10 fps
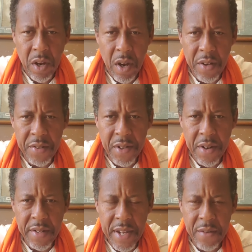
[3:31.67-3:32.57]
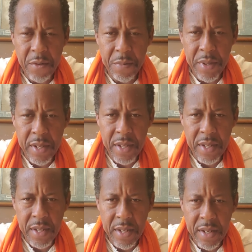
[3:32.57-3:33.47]
Our start date will
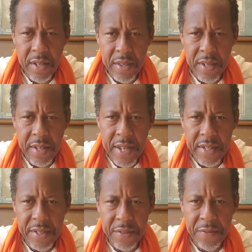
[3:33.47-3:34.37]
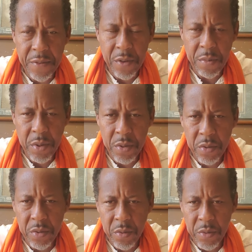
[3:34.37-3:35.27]
be the next full
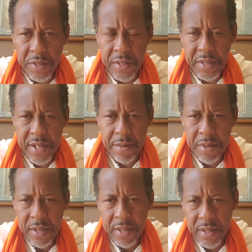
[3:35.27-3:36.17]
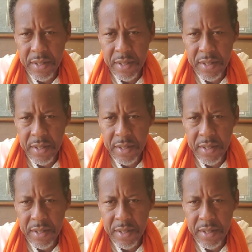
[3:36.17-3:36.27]
moon, which is coming,